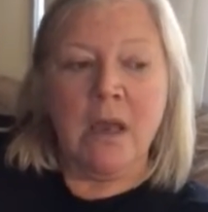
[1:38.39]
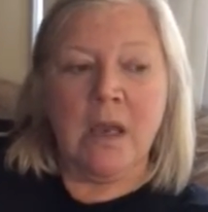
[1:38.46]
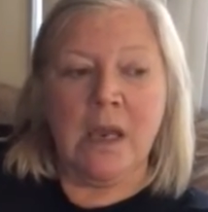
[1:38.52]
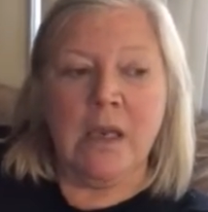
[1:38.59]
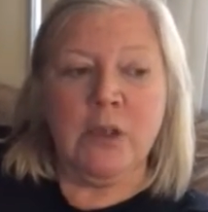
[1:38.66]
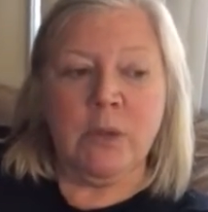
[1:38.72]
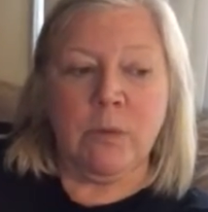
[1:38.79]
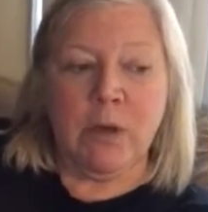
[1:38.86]

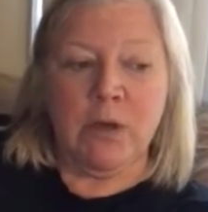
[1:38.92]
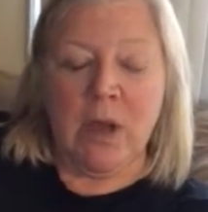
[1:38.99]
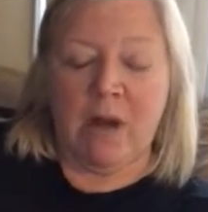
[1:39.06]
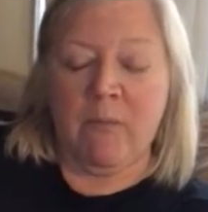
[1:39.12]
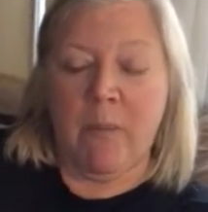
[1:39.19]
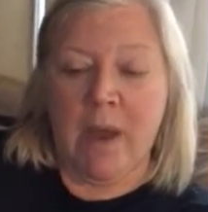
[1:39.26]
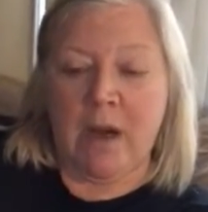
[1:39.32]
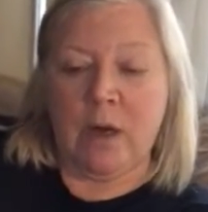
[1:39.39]
Egypt could not
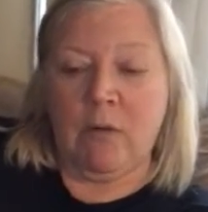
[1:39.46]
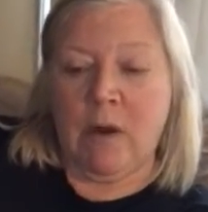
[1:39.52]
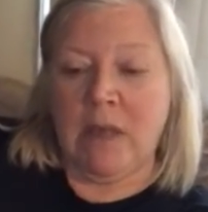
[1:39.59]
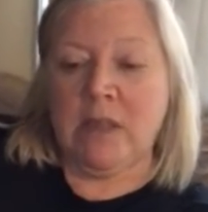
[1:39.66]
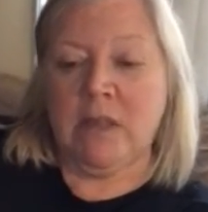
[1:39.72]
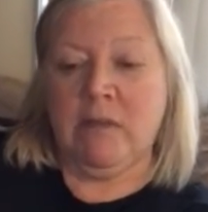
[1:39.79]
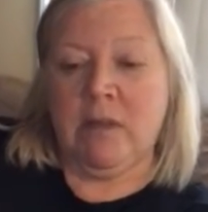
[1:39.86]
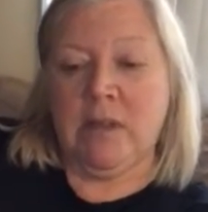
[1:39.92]
have been a
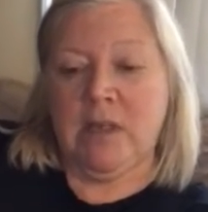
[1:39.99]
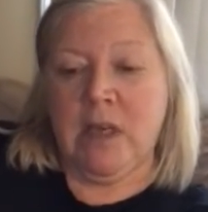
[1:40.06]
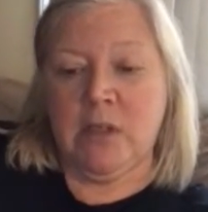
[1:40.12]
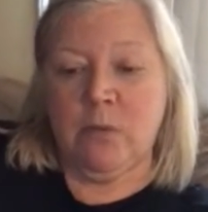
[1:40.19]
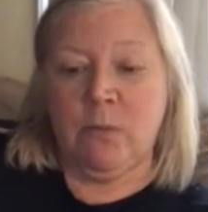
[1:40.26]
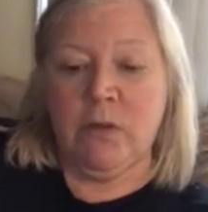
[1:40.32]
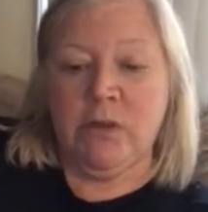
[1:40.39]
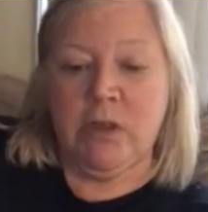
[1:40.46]
great
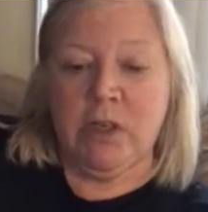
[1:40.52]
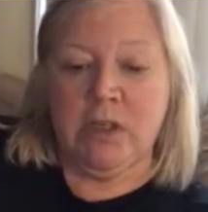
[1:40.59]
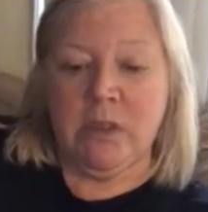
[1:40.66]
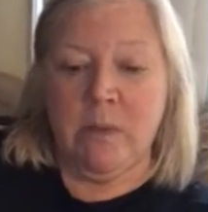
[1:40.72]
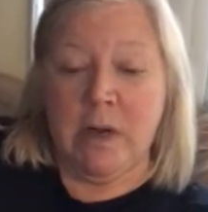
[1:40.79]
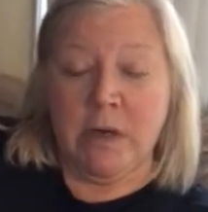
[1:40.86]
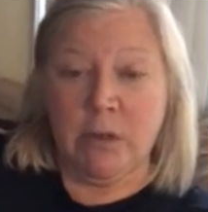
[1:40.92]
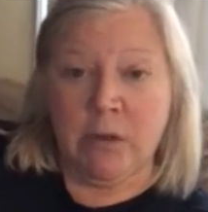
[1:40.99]
civilization with just
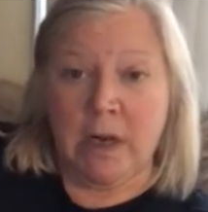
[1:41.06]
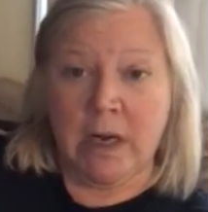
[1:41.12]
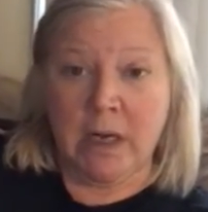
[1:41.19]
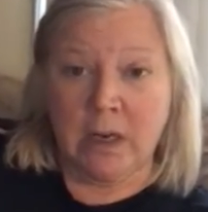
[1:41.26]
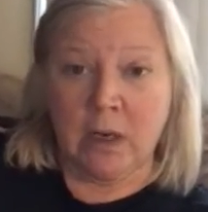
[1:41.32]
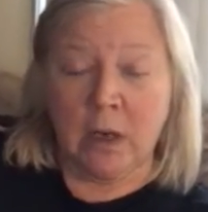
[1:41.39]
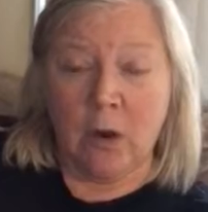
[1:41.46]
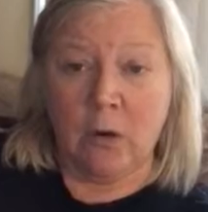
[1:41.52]
the
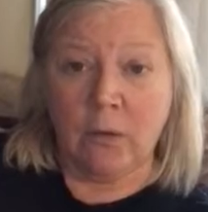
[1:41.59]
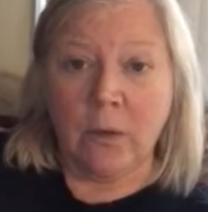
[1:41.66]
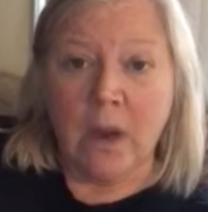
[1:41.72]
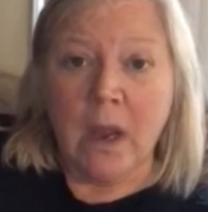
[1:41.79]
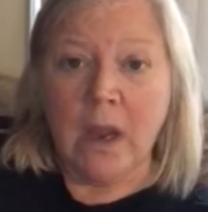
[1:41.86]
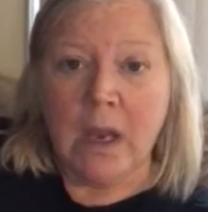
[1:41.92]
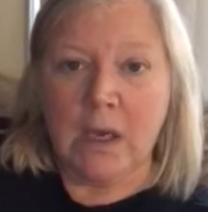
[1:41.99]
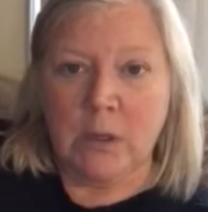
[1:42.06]
Mediterranean alone.
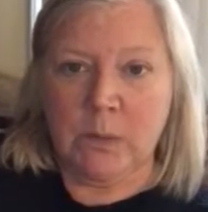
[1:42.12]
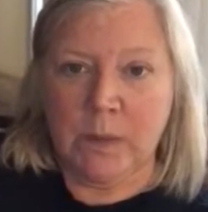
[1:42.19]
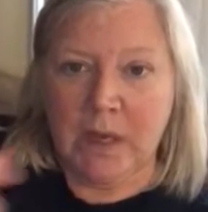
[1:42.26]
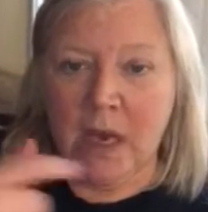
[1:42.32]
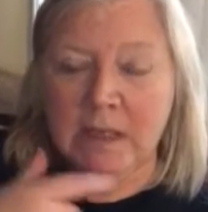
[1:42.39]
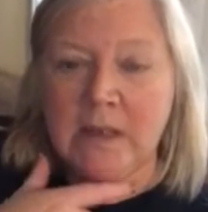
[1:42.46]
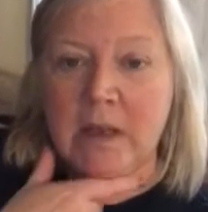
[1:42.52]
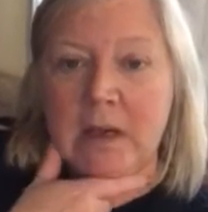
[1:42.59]
It is
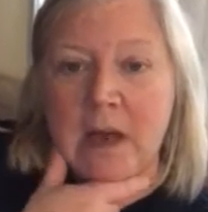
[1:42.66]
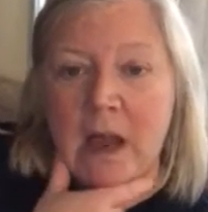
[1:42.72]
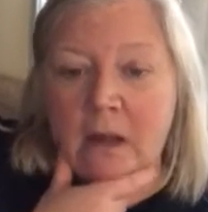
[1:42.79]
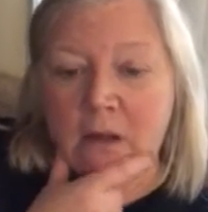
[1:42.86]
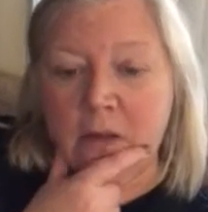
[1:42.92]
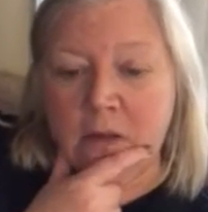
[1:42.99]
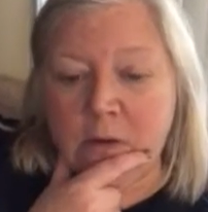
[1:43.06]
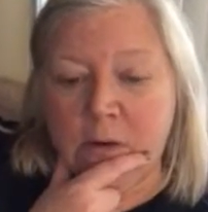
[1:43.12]
because of the
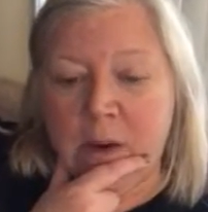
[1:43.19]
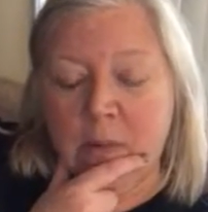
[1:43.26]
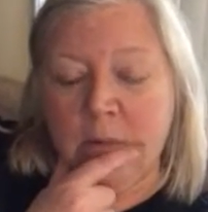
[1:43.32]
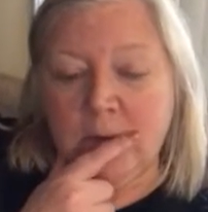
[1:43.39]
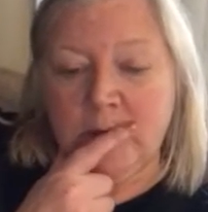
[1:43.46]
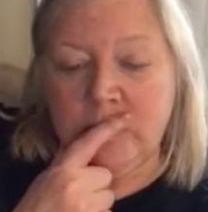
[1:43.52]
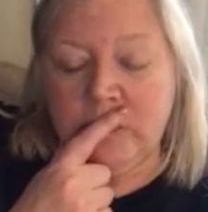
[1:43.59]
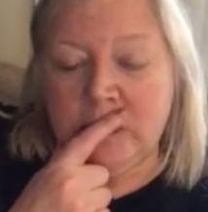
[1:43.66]
Nile that they were
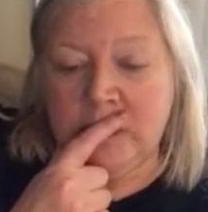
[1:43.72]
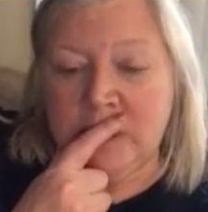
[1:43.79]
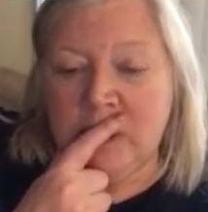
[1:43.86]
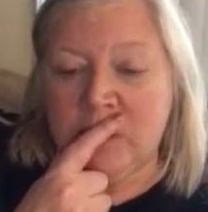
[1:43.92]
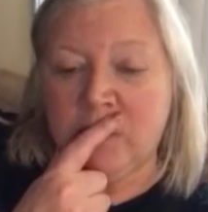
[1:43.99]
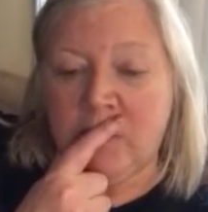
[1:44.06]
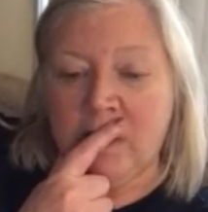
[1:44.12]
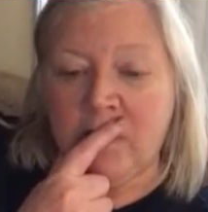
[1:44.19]
able to
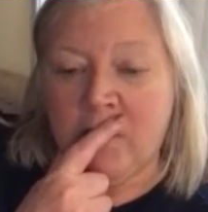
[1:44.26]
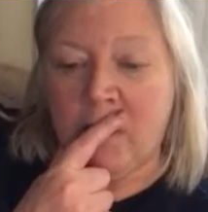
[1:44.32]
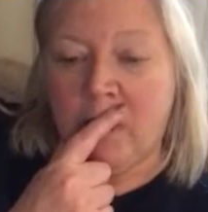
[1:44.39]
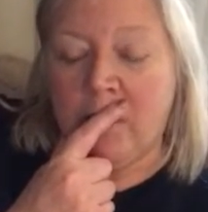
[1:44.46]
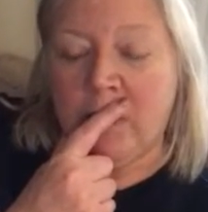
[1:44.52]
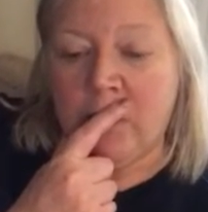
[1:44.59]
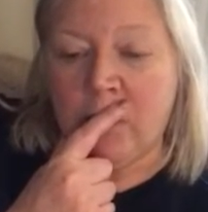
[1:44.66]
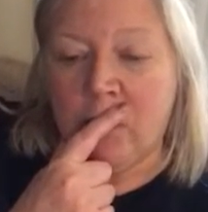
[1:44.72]
successfully
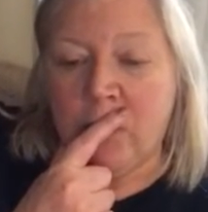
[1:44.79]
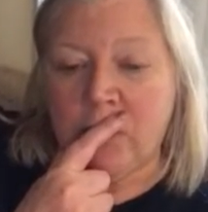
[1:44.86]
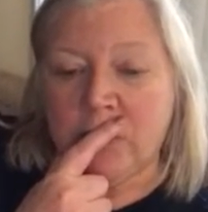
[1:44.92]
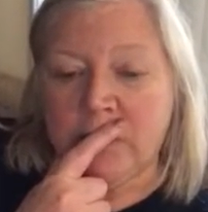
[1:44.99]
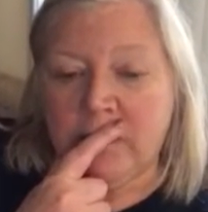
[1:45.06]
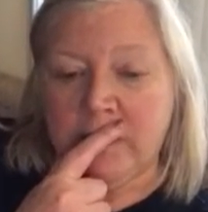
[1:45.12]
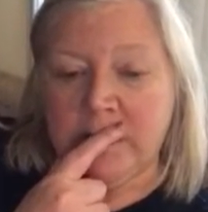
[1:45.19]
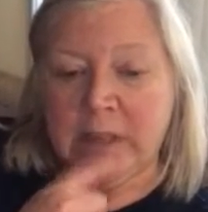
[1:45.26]
farm and grow their
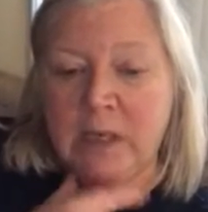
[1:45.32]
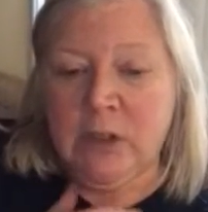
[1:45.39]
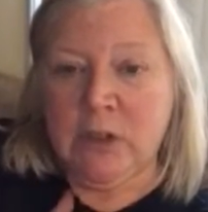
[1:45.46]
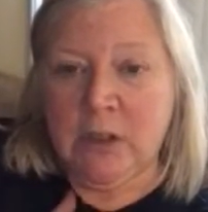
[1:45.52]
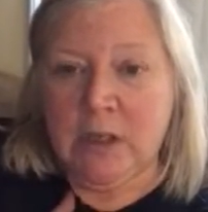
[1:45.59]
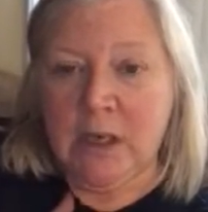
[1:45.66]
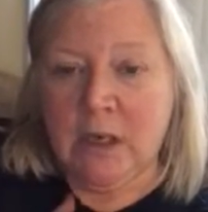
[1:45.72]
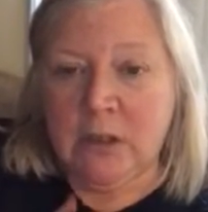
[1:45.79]

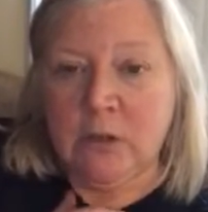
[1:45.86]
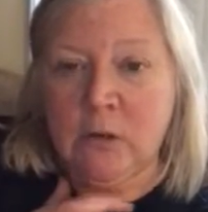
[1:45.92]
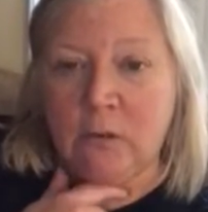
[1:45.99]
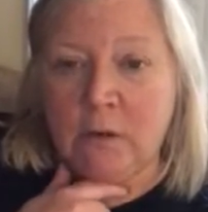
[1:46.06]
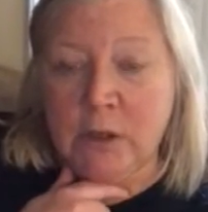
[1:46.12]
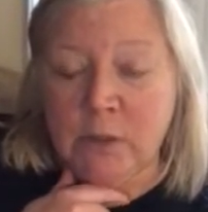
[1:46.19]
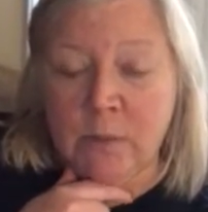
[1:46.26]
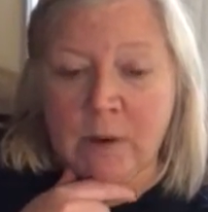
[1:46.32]
civilization into a
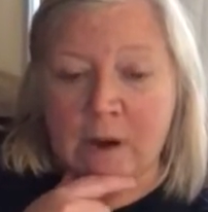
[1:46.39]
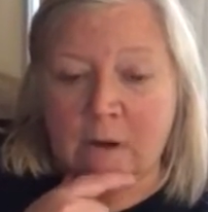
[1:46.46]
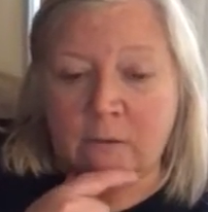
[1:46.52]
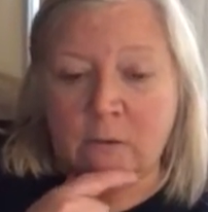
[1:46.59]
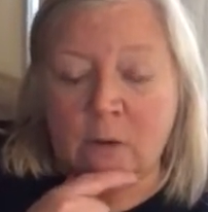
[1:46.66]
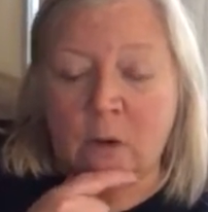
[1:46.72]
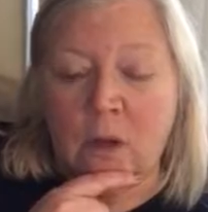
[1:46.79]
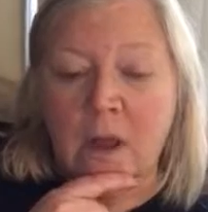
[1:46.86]
rich and
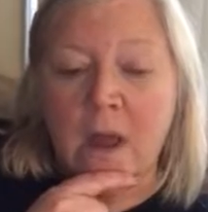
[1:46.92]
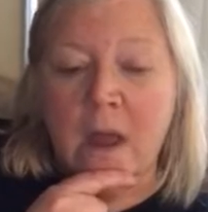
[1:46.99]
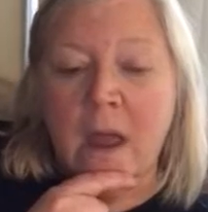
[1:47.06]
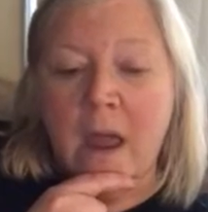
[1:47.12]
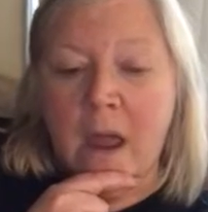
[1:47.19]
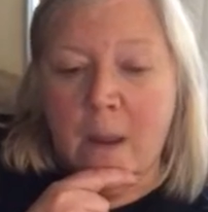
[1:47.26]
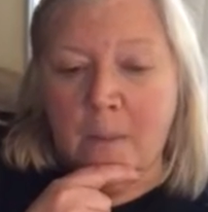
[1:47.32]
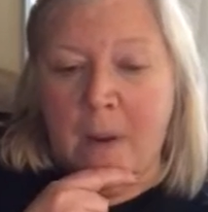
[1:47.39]
powerful
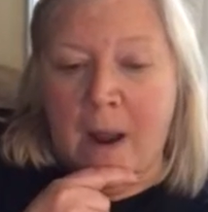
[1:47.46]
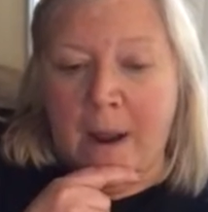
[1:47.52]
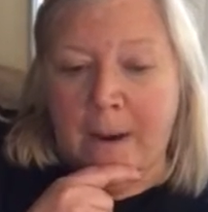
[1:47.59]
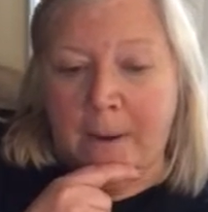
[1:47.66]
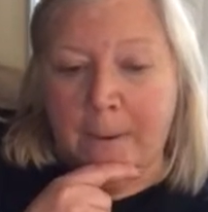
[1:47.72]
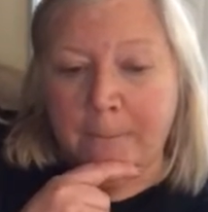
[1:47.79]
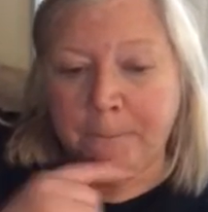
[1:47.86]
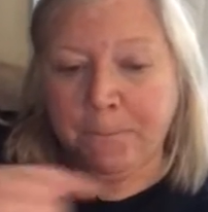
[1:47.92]

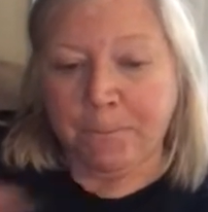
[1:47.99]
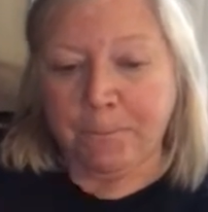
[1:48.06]
empire.